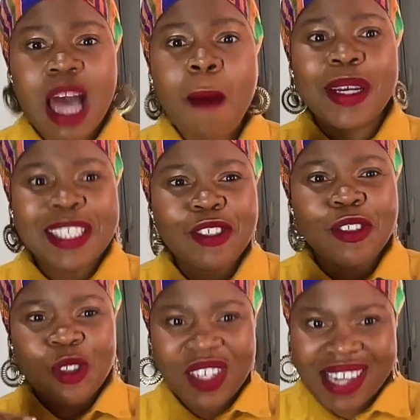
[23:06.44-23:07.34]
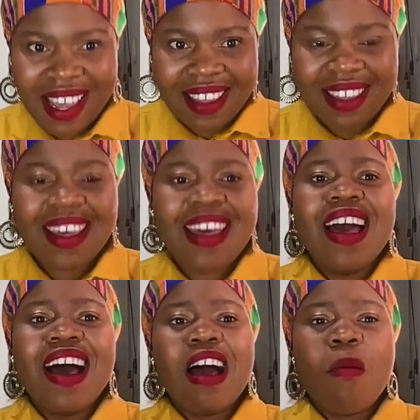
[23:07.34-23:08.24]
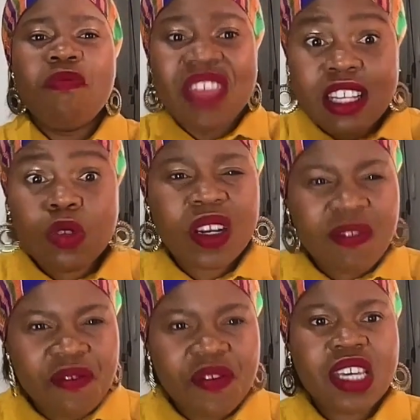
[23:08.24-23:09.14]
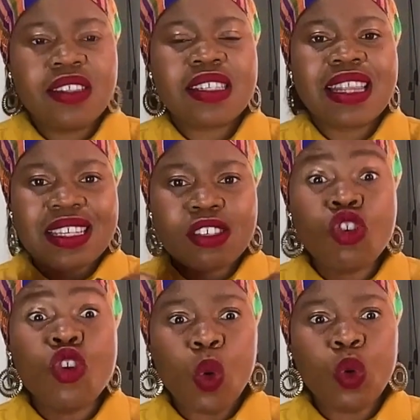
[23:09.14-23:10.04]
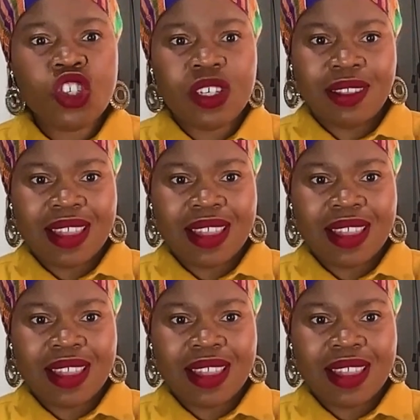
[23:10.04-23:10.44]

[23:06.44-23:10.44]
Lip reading: up until today. That's what feeds notion.